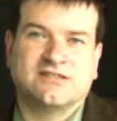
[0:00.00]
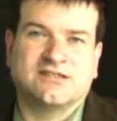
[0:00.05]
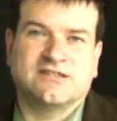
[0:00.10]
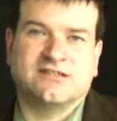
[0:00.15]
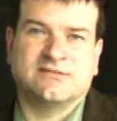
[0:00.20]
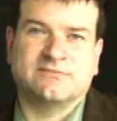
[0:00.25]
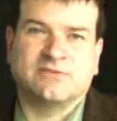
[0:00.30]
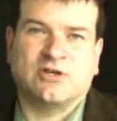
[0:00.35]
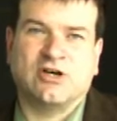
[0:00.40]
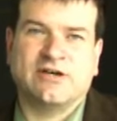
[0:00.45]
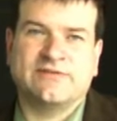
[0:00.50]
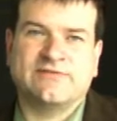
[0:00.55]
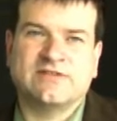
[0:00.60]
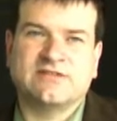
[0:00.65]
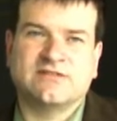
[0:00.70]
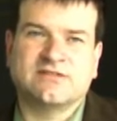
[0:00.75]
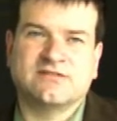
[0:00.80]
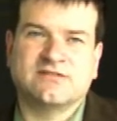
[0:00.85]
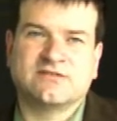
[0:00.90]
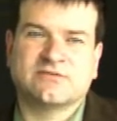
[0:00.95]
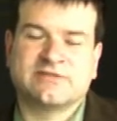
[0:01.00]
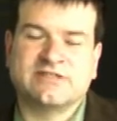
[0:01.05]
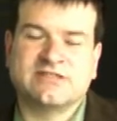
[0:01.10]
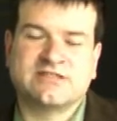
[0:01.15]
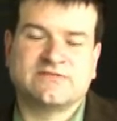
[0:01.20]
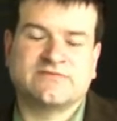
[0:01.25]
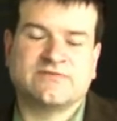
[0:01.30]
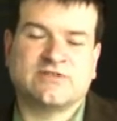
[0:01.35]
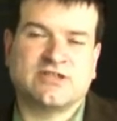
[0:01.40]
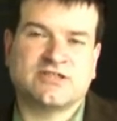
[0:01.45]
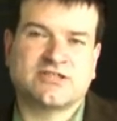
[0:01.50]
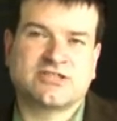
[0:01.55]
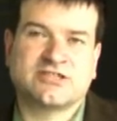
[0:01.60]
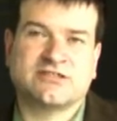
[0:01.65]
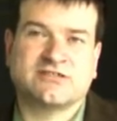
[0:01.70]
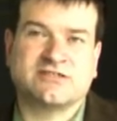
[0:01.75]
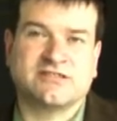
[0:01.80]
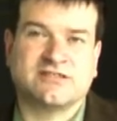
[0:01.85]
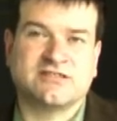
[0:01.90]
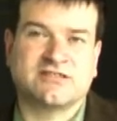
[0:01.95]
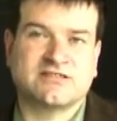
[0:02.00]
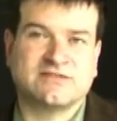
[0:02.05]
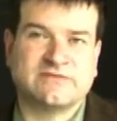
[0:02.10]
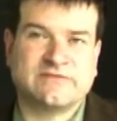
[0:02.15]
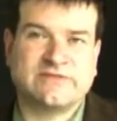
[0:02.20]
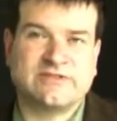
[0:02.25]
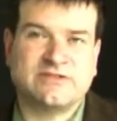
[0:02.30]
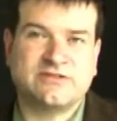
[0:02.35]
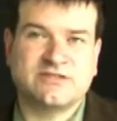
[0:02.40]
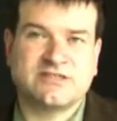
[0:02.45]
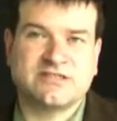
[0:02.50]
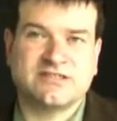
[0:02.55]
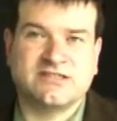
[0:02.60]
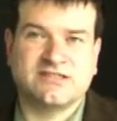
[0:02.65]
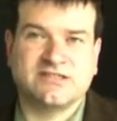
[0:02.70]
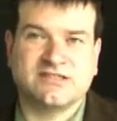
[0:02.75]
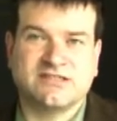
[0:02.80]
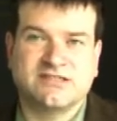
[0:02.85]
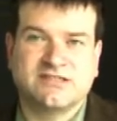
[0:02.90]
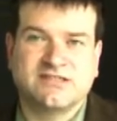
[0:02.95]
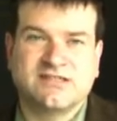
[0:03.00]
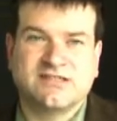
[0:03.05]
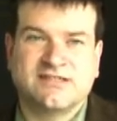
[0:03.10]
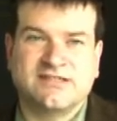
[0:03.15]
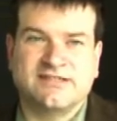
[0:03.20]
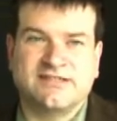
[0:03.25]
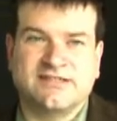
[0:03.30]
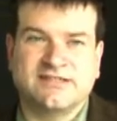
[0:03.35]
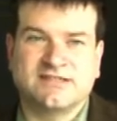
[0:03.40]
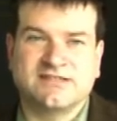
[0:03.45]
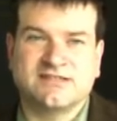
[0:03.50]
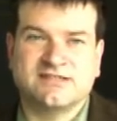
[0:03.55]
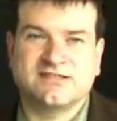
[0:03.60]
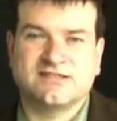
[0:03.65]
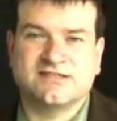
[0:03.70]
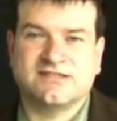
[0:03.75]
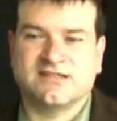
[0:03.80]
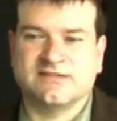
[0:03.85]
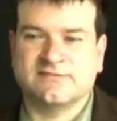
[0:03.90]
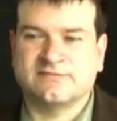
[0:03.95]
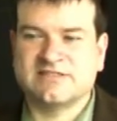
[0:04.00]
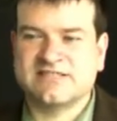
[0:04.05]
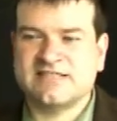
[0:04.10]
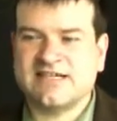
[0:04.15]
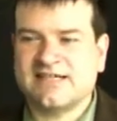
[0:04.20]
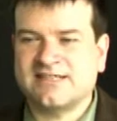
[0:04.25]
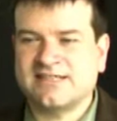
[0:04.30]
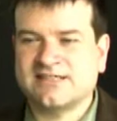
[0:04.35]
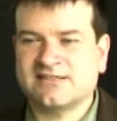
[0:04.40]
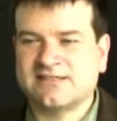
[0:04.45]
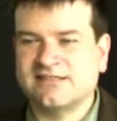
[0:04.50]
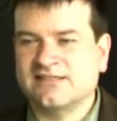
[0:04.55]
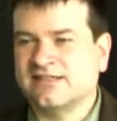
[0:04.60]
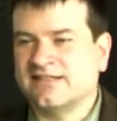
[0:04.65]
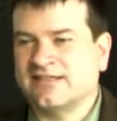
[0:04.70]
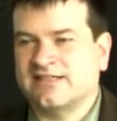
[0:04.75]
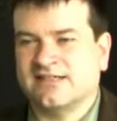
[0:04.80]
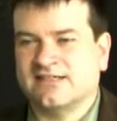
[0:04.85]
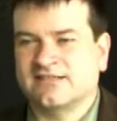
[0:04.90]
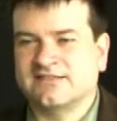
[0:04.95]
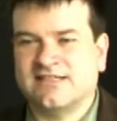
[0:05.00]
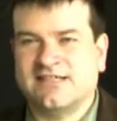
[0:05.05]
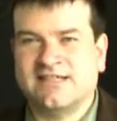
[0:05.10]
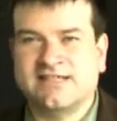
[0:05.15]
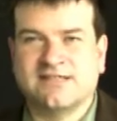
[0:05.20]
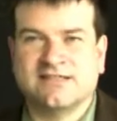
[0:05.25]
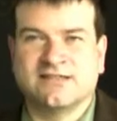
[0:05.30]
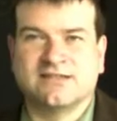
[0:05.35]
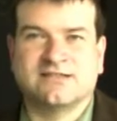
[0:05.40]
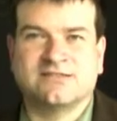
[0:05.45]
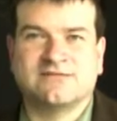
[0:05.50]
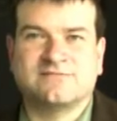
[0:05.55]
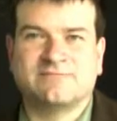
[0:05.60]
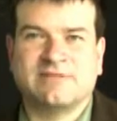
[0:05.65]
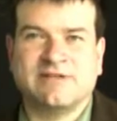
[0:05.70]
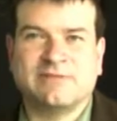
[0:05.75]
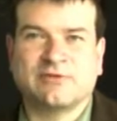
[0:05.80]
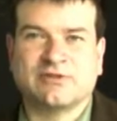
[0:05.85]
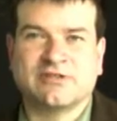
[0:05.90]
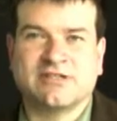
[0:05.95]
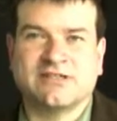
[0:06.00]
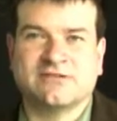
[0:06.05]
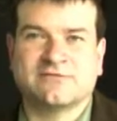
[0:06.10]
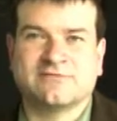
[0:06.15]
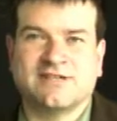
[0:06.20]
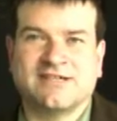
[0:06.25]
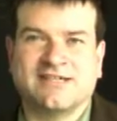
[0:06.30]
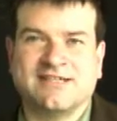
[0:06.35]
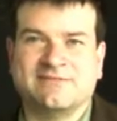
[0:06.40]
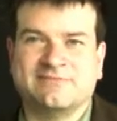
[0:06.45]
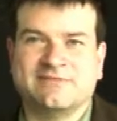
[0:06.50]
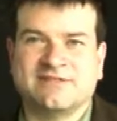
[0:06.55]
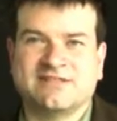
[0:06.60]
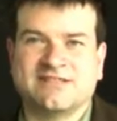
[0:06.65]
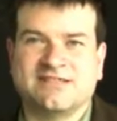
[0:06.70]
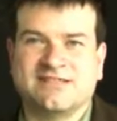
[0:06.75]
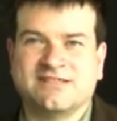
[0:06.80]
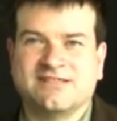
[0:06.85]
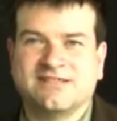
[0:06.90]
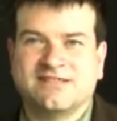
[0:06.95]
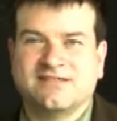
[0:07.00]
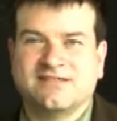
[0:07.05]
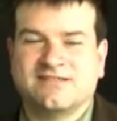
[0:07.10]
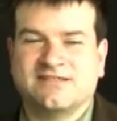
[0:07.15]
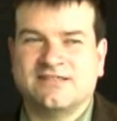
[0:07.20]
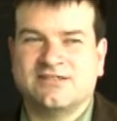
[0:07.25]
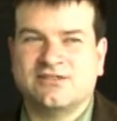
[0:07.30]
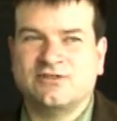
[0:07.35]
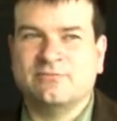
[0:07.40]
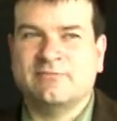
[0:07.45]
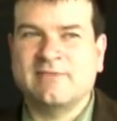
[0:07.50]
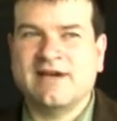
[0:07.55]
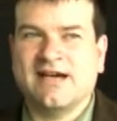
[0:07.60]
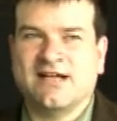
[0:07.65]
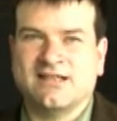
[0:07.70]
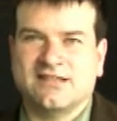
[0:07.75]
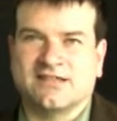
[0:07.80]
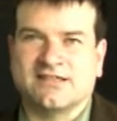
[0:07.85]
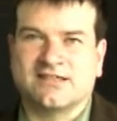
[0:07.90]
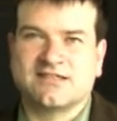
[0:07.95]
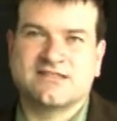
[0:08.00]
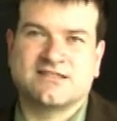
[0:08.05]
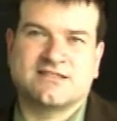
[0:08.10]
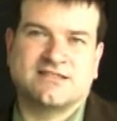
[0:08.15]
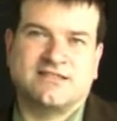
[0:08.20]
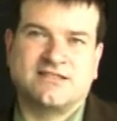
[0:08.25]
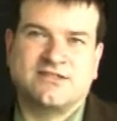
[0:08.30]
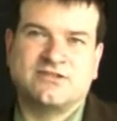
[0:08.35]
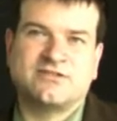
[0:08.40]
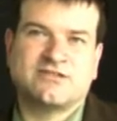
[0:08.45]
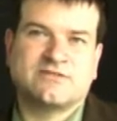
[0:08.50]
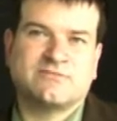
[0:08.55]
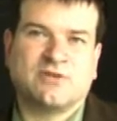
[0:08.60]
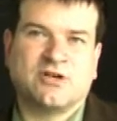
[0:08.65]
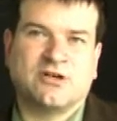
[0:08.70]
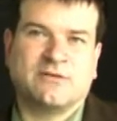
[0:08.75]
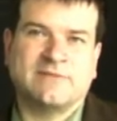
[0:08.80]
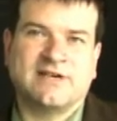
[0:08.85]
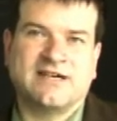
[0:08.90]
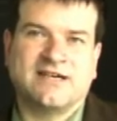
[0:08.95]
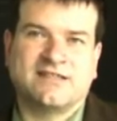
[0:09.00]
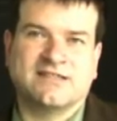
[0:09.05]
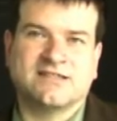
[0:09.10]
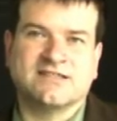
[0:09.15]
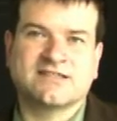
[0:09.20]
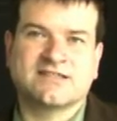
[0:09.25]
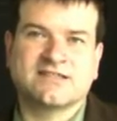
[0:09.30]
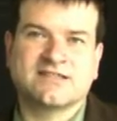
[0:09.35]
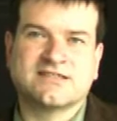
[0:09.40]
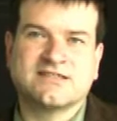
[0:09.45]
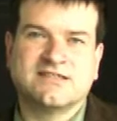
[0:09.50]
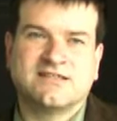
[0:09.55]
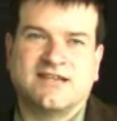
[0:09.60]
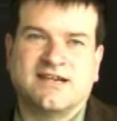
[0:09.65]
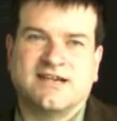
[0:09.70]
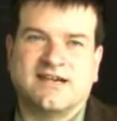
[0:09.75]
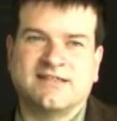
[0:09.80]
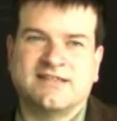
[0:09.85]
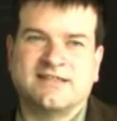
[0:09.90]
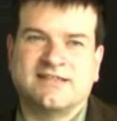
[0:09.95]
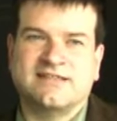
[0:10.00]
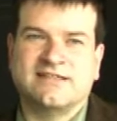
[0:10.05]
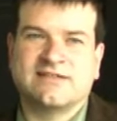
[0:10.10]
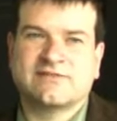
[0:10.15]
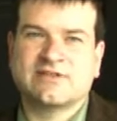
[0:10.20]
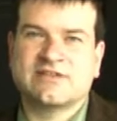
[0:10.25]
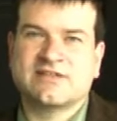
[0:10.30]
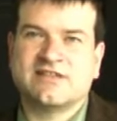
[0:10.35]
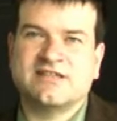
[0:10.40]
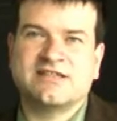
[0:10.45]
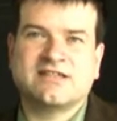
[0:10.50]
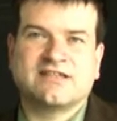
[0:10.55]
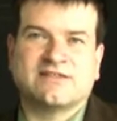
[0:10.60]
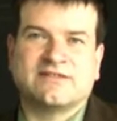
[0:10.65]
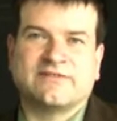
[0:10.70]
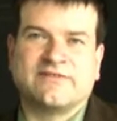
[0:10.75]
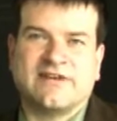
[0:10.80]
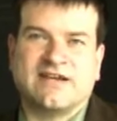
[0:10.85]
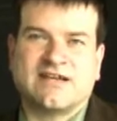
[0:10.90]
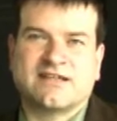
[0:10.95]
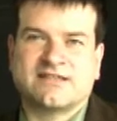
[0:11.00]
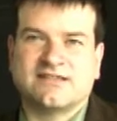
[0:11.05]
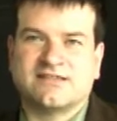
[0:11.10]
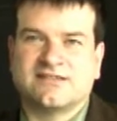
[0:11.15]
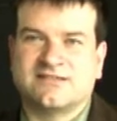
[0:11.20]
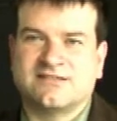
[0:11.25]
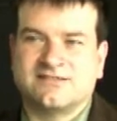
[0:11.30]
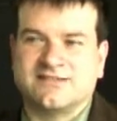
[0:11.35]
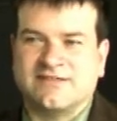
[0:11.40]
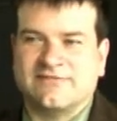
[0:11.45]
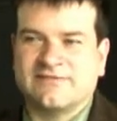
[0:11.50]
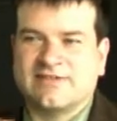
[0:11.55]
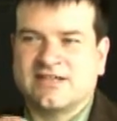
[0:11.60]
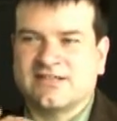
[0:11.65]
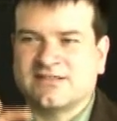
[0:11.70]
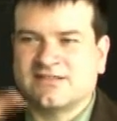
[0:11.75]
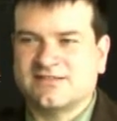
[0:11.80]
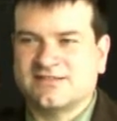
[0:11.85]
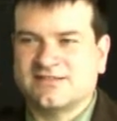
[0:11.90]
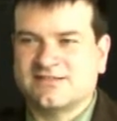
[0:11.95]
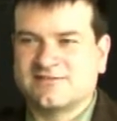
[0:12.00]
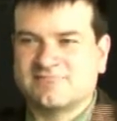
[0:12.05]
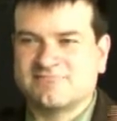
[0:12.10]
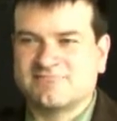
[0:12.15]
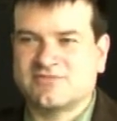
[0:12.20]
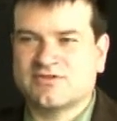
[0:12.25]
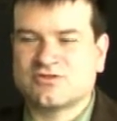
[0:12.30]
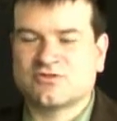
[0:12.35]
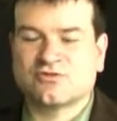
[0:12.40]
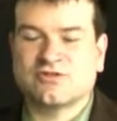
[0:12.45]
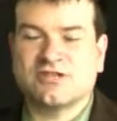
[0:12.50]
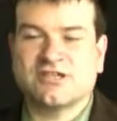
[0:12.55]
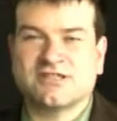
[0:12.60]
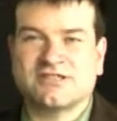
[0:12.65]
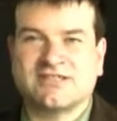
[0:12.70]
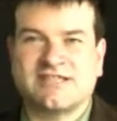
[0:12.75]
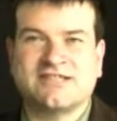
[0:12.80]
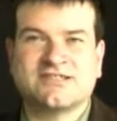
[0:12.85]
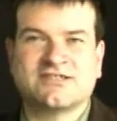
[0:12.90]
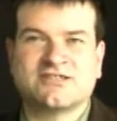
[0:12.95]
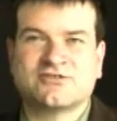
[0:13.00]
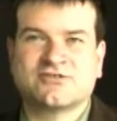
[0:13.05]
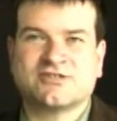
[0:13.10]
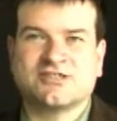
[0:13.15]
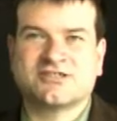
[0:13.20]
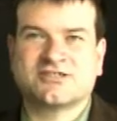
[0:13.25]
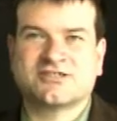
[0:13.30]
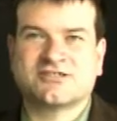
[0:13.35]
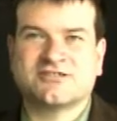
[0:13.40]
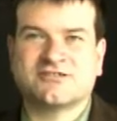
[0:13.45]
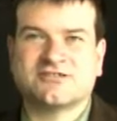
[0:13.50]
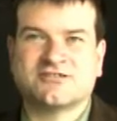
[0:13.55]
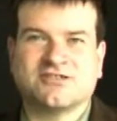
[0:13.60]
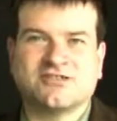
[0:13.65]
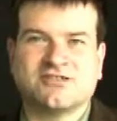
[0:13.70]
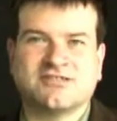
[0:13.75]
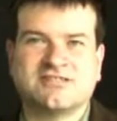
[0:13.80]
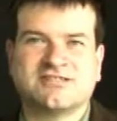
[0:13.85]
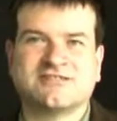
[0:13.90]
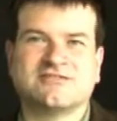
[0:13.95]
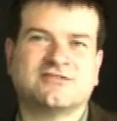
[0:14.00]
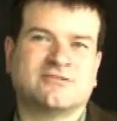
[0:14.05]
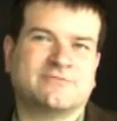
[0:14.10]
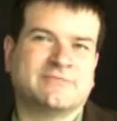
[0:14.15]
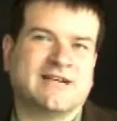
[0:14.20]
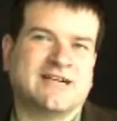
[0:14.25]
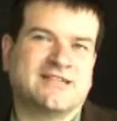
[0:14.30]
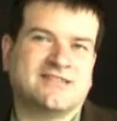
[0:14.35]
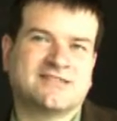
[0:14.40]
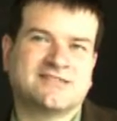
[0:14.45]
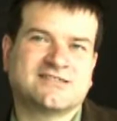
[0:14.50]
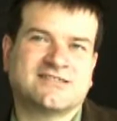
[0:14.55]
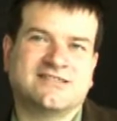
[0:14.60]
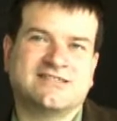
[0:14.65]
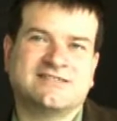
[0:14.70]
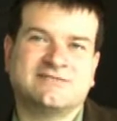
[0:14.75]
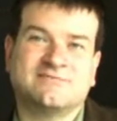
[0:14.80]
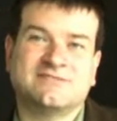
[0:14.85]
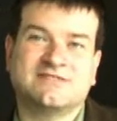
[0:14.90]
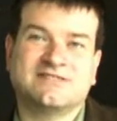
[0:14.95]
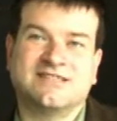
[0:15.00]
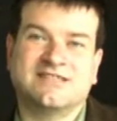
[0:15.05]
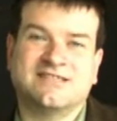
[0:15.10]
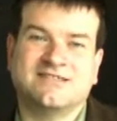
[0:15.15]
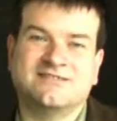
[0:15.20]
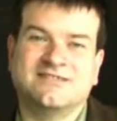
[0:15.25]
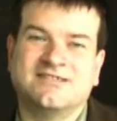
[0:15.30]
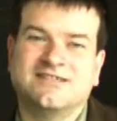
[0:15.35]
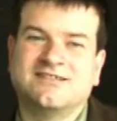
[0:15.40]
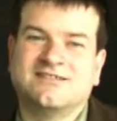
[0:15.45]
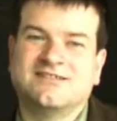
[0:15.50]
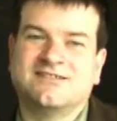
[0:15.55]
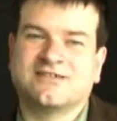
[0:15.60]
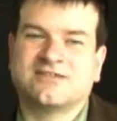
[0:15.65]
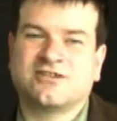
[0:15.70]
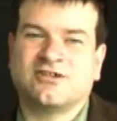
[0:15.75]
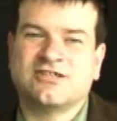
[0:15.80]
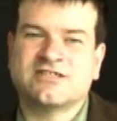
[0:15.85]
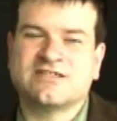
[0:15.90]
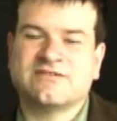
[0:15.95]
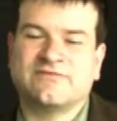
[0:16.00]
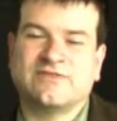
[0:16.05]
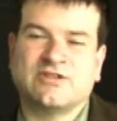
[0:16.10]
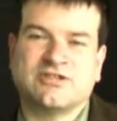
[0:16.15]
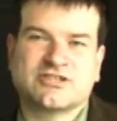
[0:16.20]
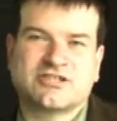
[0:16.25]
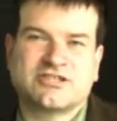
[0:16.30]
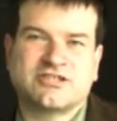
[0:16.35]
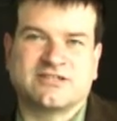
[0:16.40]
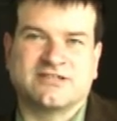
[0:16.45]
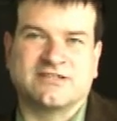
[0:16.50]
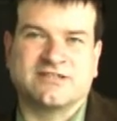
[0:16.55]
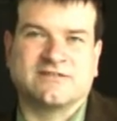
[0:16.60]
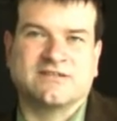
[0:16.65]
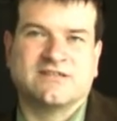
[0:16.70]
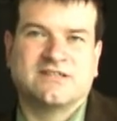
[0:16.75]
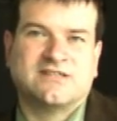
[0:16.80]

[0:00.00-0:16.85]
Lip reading: Often the reason false sharing is confusing is statically laid out data people get right, but they do mallocs, and they do small mallocs, and they never think of the fact that they've got these data structures, all these little malloc items, and they're causing false sharing.